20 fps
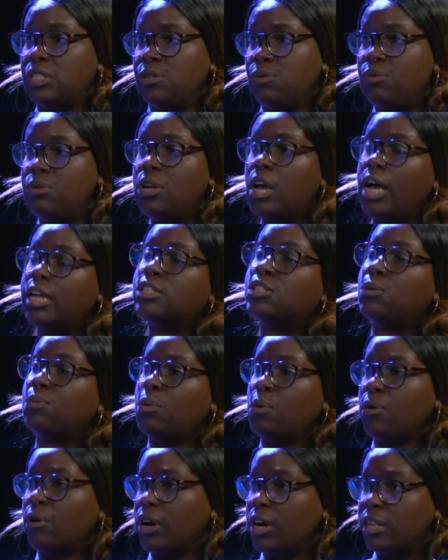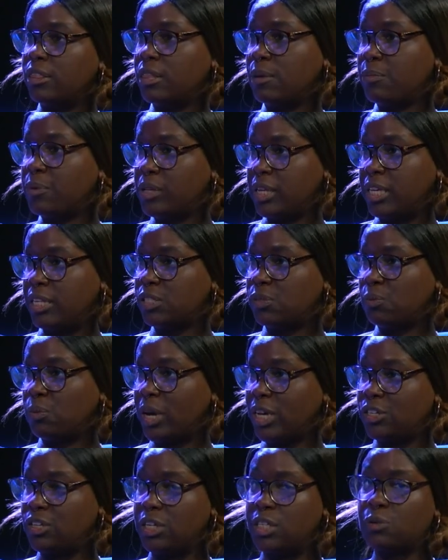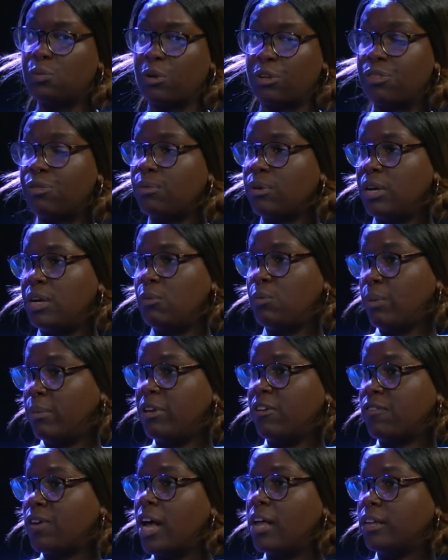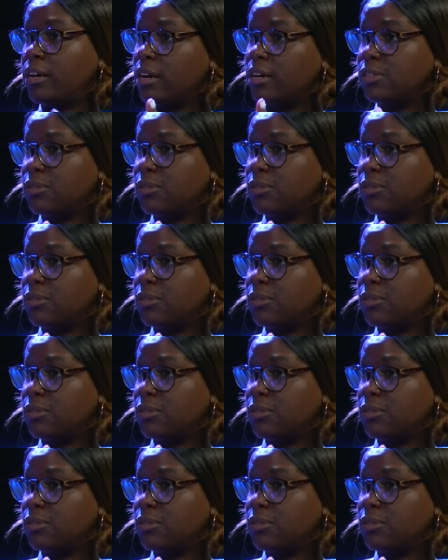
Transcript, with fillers: to not support the police wages were three women of color.